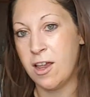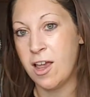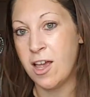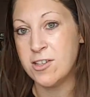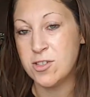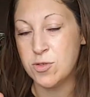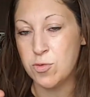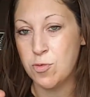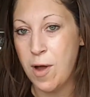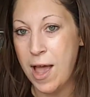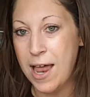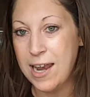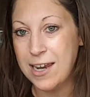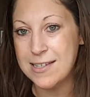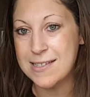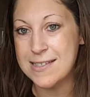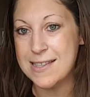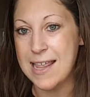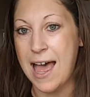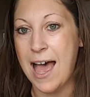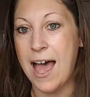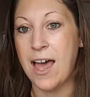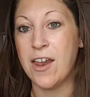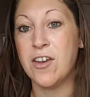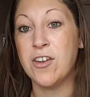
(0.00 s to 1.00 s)
as well as
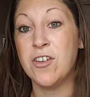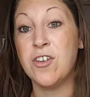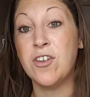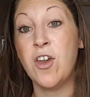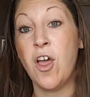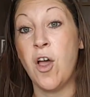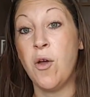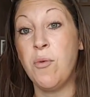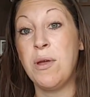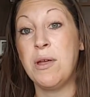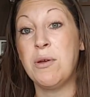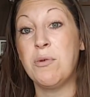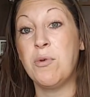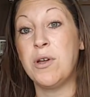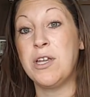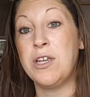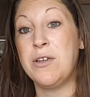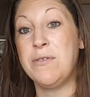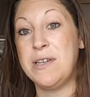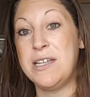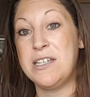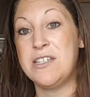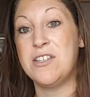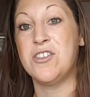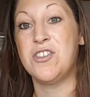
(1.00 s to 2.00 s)
that, knowing what
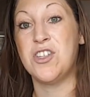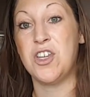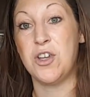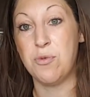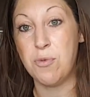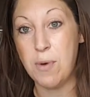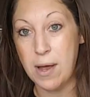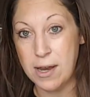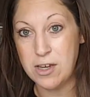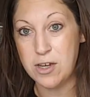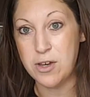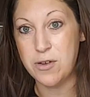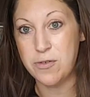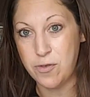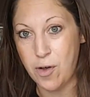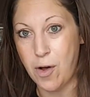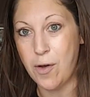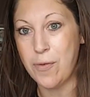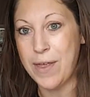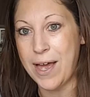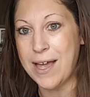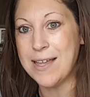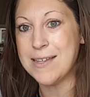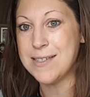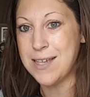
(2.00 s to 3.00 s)
you need to do when you've
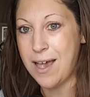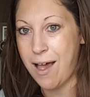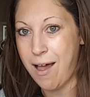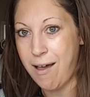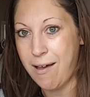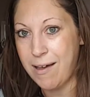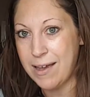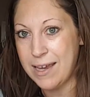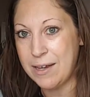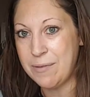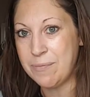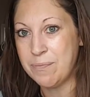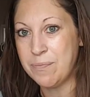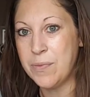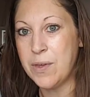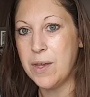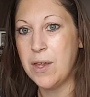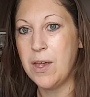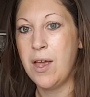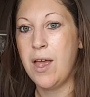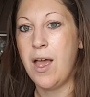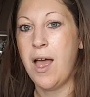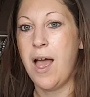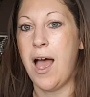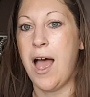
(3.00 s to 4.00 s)
got that time,
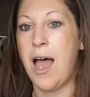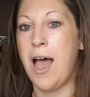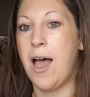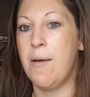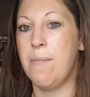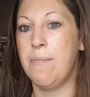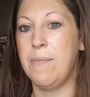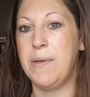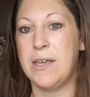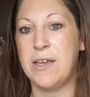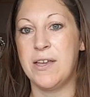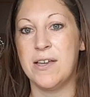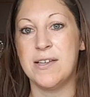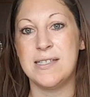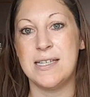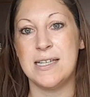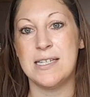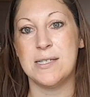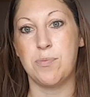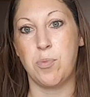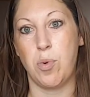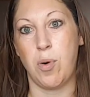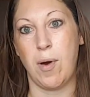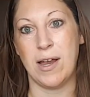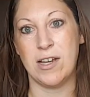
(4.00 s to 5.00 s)
because
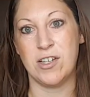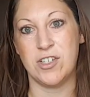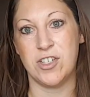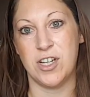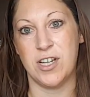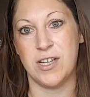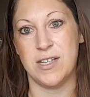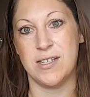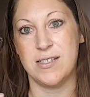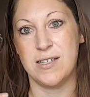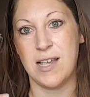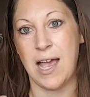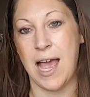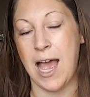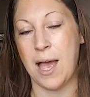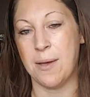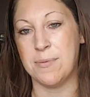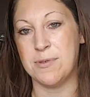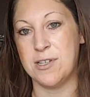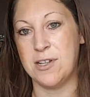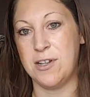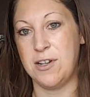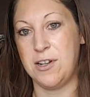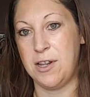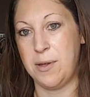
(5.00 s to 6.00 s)
it's precious,
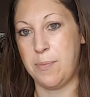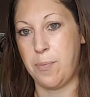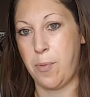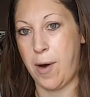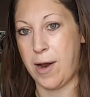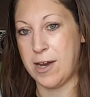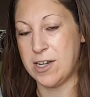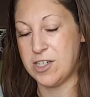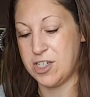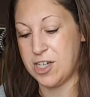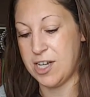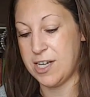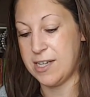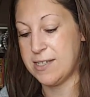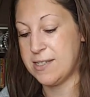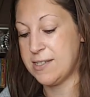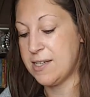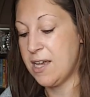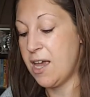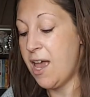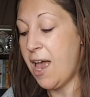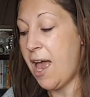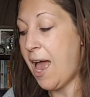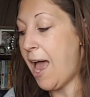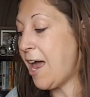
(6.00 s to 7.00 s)
absolutely precious.
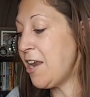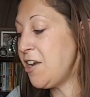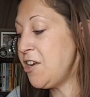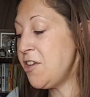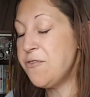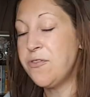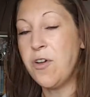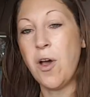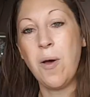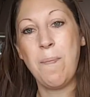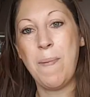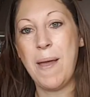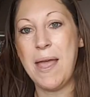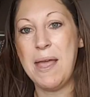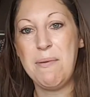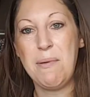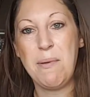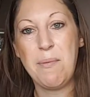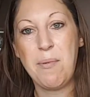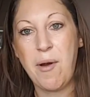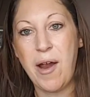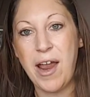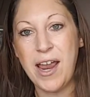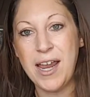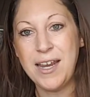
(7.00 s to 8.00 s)
And you've got baby
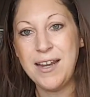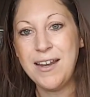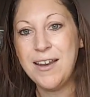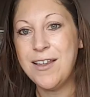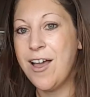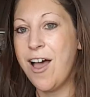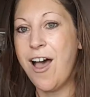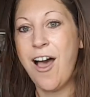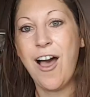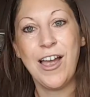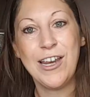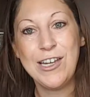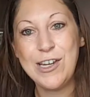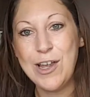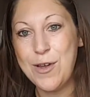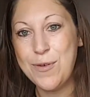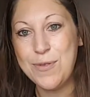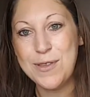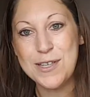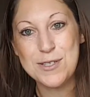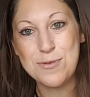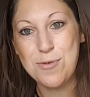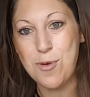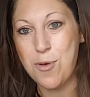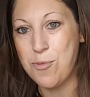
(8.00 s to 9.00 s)
brain, I know
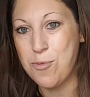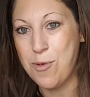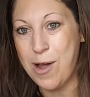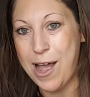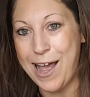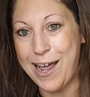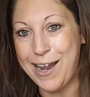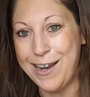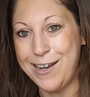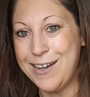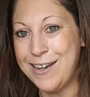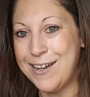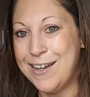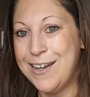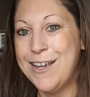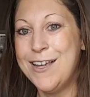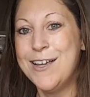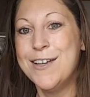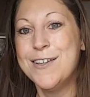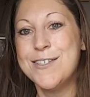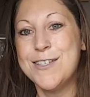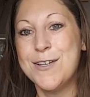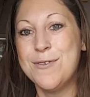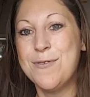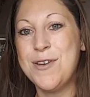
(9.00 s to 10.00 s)
this one well.
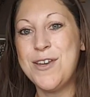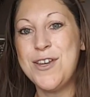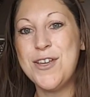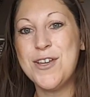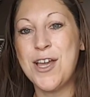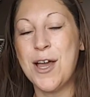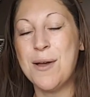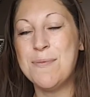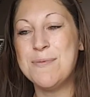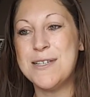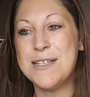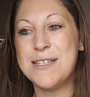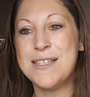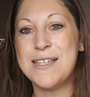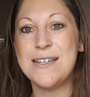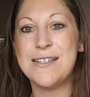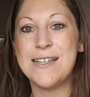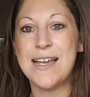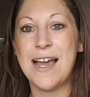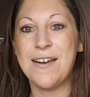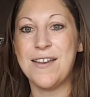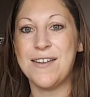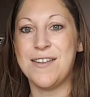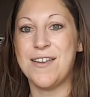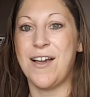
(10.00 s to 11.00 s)
So when you come to sit
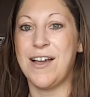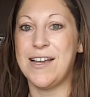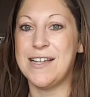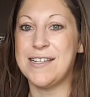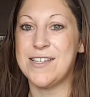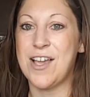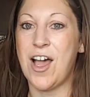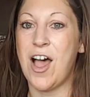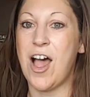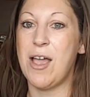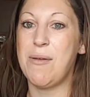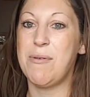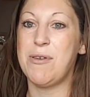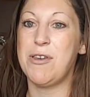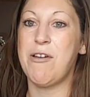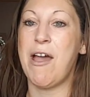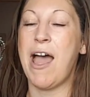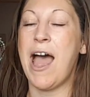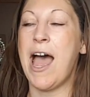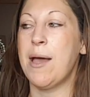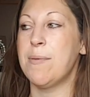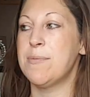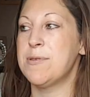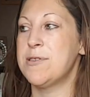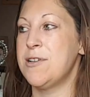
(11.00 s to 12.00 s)
down at night time and you're
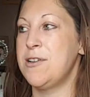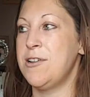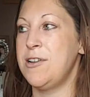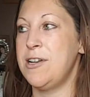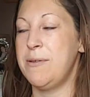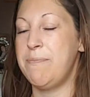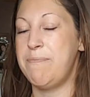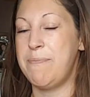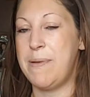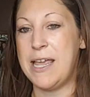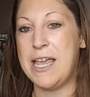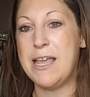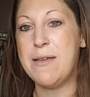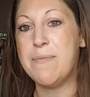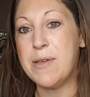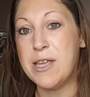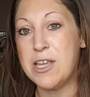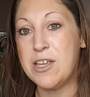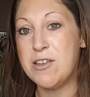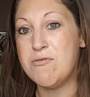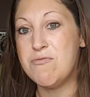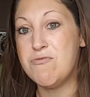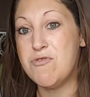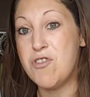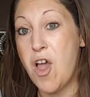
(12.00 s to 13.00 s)
absolutely beat, but
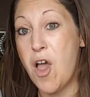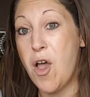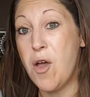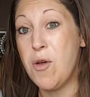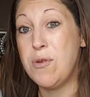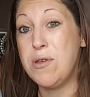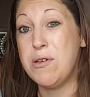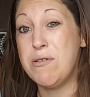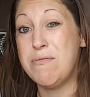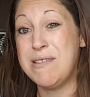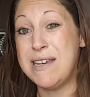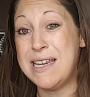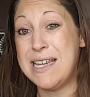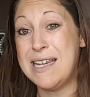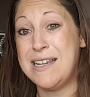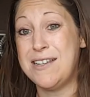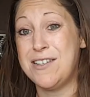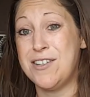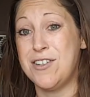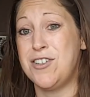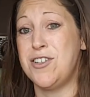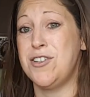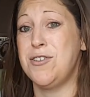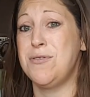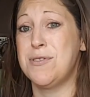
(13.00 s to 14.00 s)
you know you need
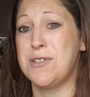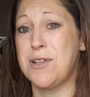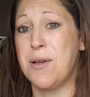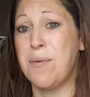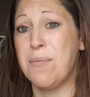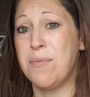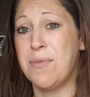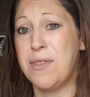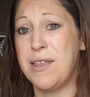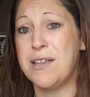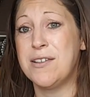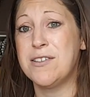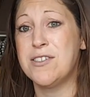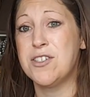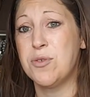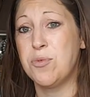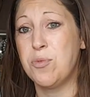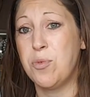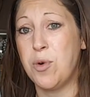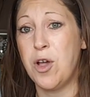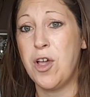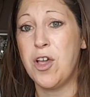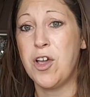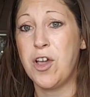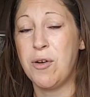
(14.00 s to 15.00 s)
to do something to
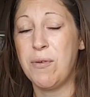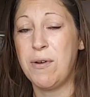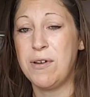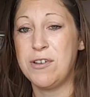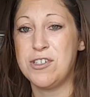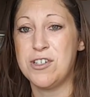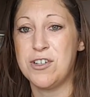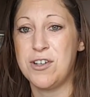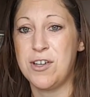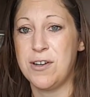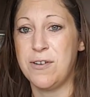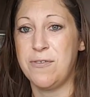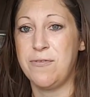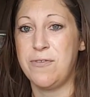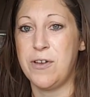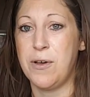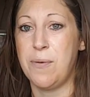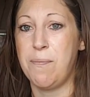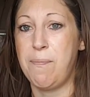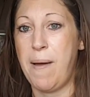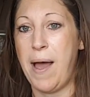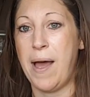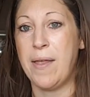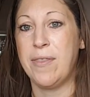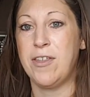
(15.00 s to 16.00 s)
work, or else you're going to feel
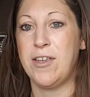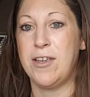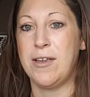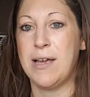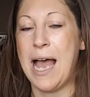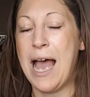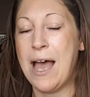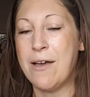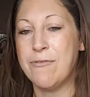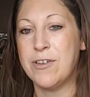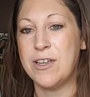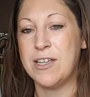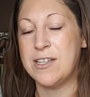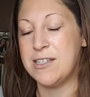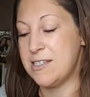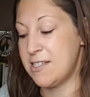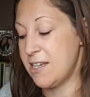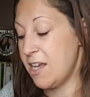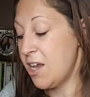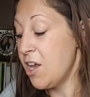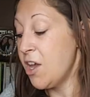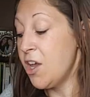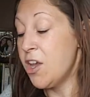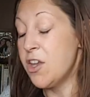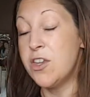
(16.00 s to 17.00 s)
bad that you haven't,
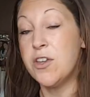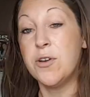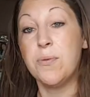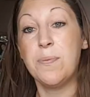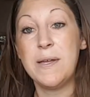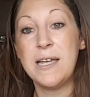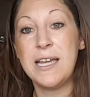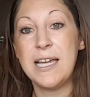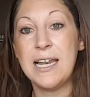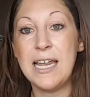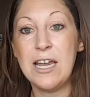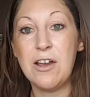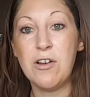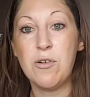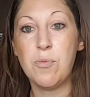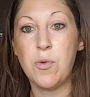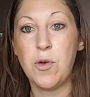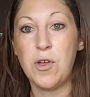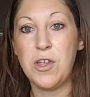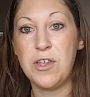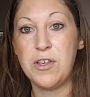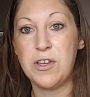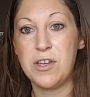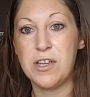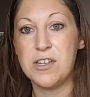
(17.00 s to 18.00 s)
you'll be clear on
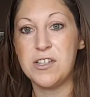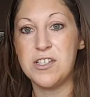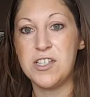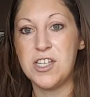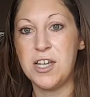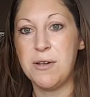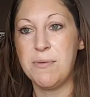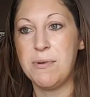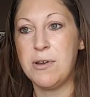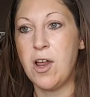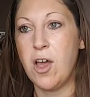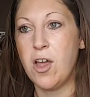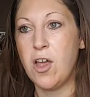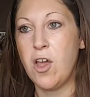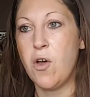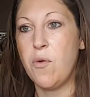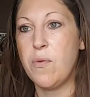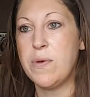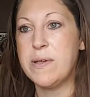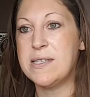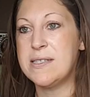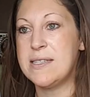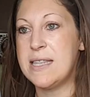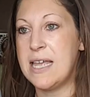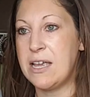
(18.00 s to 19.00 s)
what you can do. And I
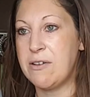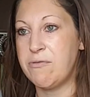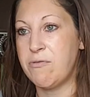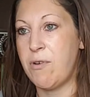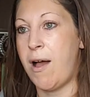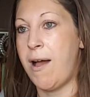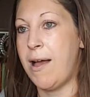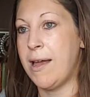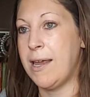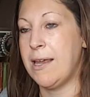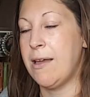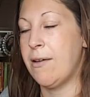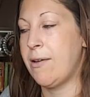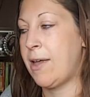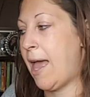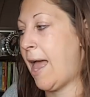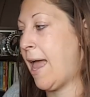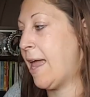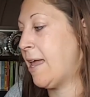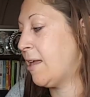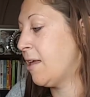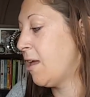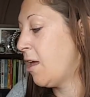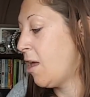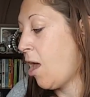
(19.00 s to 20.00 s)
always think, right,
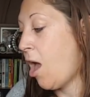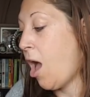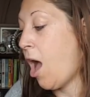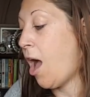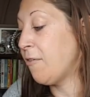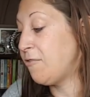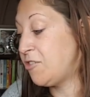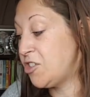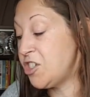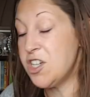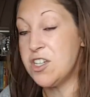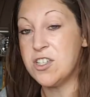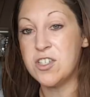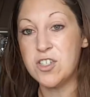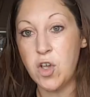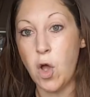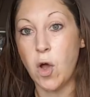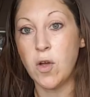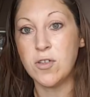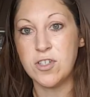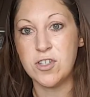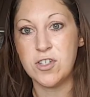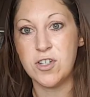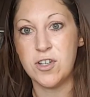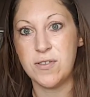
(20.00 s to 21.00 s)
okay, I've just
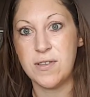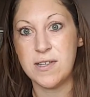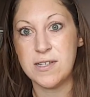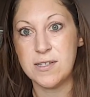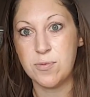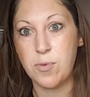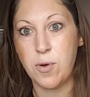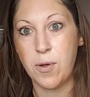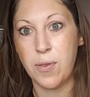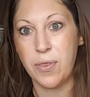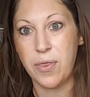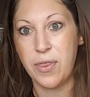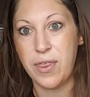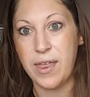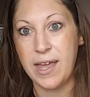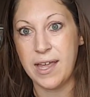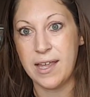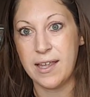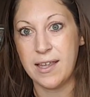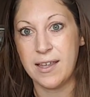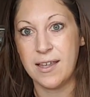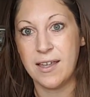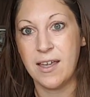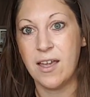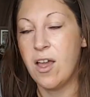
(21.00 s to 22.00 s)
got to do this one
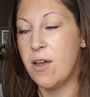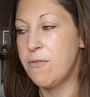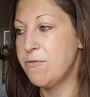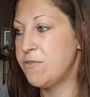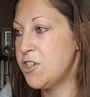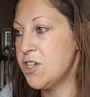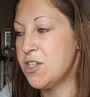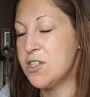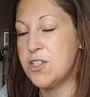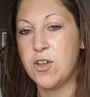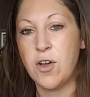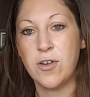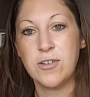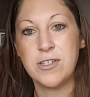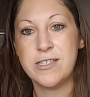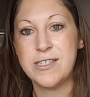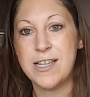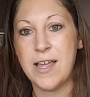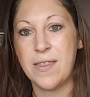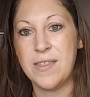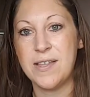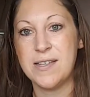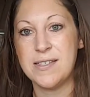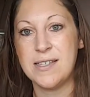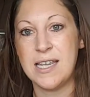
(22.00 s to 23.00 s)
thing, just got to
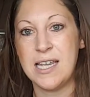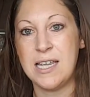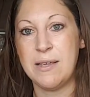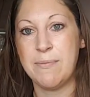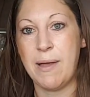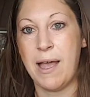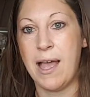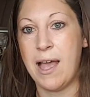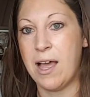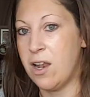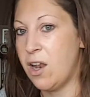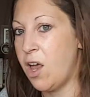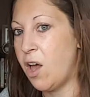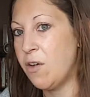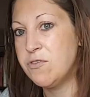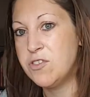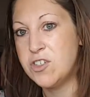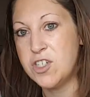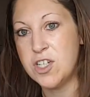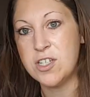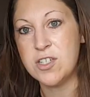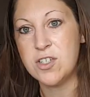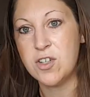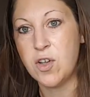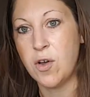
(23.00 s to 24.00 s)
send this email, I've
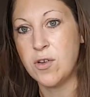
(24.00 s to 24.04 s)
just